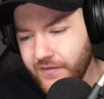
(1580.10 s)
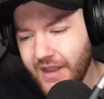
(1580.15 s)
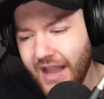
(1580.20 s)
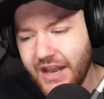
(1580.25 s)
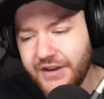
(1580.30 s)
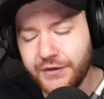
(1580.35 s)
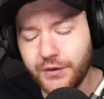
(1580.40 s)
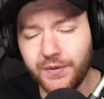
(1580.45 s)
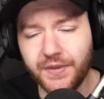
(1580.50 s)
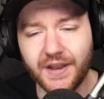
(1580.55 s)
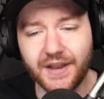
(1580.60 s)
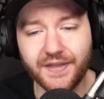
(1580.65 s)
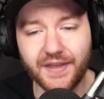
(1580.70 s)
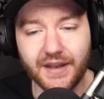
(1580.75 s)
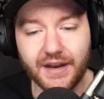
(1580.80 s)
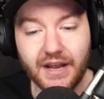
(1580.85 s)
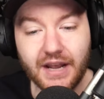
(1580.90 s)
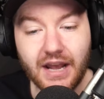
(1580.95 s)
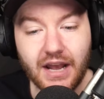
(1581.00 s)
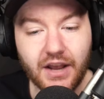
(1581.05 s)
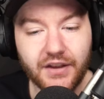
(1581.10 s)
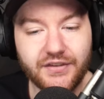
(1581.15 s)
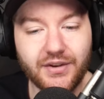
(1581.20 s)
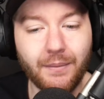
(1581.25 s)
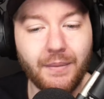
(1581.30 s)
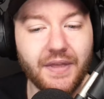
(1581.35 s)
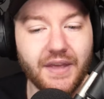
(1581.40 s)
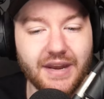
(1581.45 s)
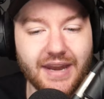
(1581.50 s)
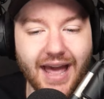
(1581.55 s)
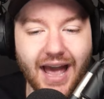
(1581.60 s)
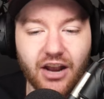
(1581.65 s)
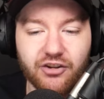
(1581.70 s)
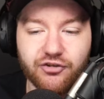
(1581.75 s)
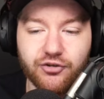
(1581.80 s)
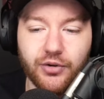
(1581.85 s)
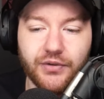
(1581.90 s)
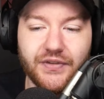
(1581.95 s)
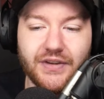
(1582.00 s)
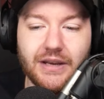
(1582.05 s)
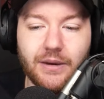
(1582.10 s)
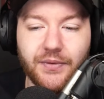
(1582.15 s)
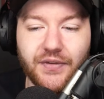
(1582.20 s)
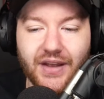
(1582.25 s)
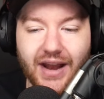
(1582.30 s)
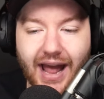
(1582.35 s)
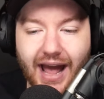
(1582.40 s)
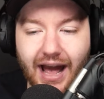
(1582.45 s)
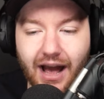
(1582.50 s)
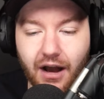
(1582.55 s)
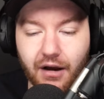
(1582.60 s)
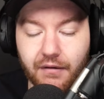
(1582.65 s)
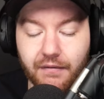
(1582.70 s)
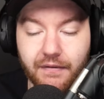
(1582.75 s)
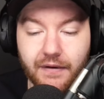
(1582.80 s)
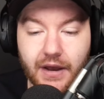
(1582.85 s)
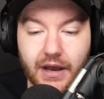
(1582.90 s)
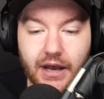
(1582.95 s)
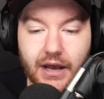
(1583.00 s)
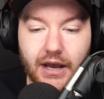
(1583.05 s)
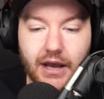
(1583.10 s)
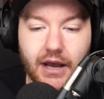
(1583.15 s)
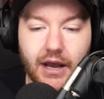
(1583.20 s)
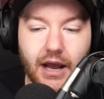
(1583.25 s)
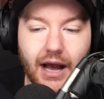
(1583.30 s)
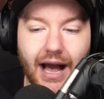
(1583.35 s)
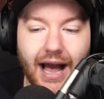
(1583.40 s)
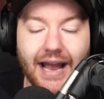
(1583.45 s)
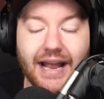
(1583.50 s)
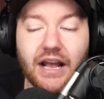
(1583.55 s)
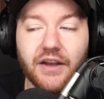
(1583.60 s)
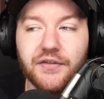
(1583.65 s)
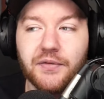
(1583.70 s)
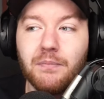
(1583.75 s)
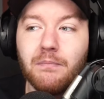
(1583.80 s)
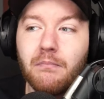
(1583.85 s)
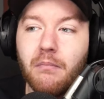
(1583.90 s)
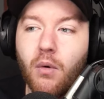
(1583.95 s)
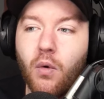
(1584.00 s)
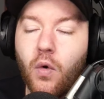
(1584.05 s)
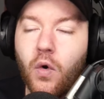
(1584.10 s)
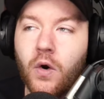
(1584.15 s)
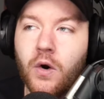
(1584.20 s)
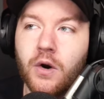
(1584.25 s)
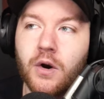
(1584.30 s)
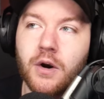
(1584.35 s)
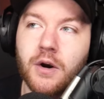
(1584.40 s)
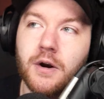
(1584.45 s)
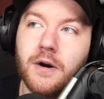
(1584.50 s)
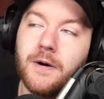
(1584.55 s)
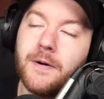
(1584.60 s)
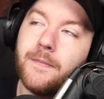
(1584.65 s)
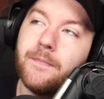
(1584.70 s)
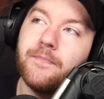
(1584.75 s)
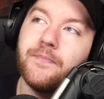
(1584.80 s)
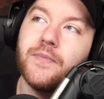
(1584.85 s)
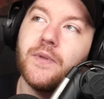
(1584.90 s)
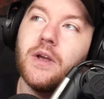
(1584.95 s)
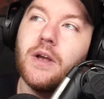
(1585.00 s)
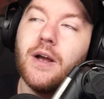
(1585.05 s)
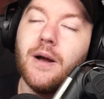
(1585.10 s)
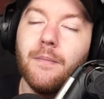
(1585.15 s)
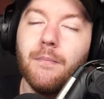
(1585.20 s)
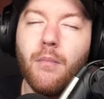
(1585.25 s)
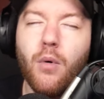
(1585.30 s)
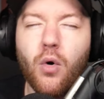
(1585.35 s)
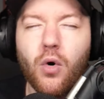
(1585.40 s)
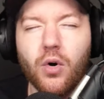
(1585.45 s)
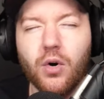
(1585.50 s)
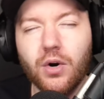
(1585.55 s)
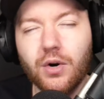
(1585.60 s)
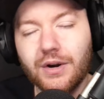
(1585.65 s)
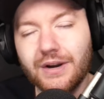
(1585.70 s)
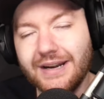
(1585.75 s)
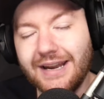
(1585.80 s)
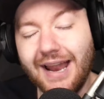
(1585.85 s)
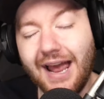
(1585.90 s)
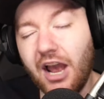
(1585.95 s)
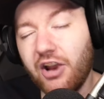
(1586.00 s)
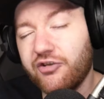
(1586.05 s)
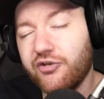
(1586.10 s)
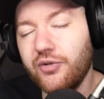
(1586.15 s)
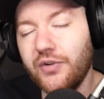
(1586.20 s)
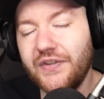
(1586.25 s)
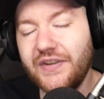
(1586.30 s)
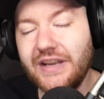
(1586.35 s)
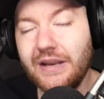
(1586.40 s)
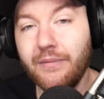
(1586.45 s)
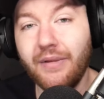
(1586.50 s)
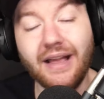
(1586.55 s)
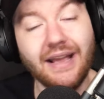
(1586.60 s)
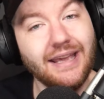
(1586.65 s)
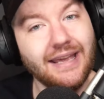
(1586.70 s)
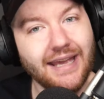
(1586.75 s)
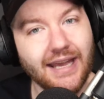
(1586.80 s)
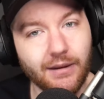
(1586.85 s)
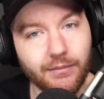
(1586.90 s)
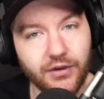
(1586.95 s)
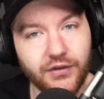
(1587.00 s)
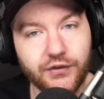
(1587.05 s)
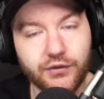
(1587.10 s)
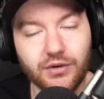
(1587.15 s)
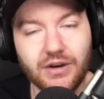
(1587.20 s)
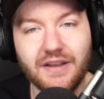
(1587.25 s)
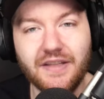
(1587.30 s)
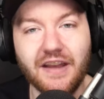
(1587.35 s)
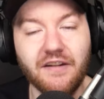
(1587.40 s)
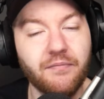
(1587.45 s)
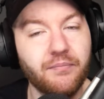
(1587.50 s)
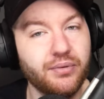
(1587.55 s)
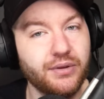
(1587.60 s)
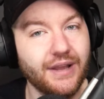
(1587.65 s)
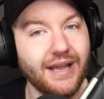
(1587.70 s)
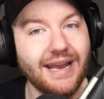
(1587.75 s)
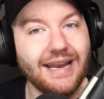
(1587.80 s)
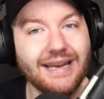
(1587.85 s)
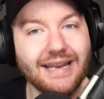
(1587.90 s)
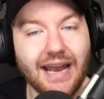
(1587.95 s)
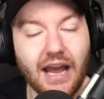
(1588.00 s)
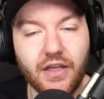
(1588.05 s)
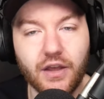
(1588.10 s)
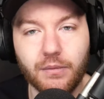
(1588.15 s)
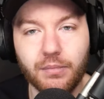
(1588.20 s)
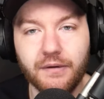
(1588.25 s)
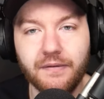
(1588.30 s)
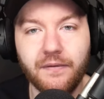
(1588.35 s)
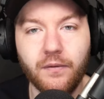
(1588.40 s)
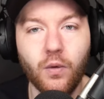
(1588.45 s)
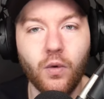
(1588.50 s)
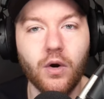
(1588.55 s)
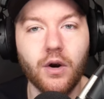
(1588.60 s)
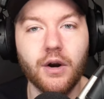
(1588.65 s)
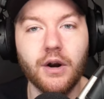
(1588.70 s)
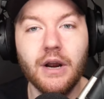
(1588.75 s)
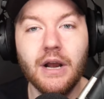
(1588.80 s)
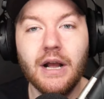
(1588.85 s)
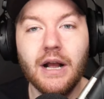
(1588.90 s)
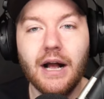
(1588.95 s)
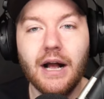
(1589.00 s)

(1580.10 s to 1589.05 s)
I do think that some of the national teams that have, I guess, more national team like chemistry, they've played together before,